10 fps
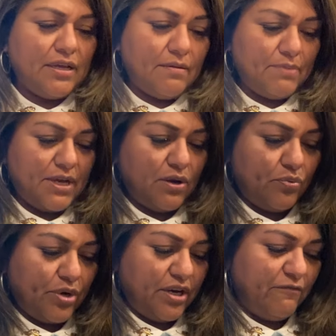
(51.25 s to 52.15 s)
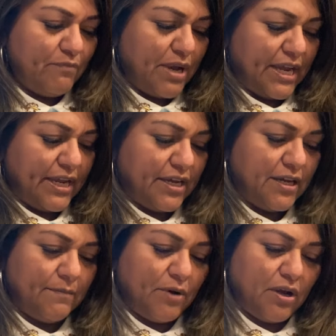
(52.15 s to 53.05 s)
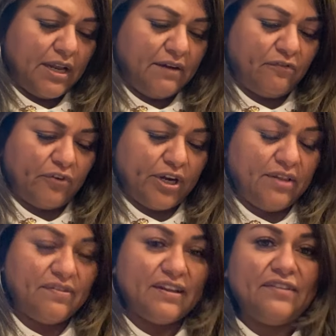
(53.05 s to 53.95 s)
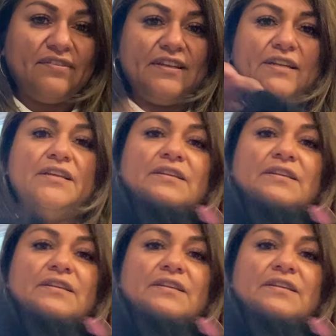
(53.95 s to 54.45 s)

But one of my online friends listed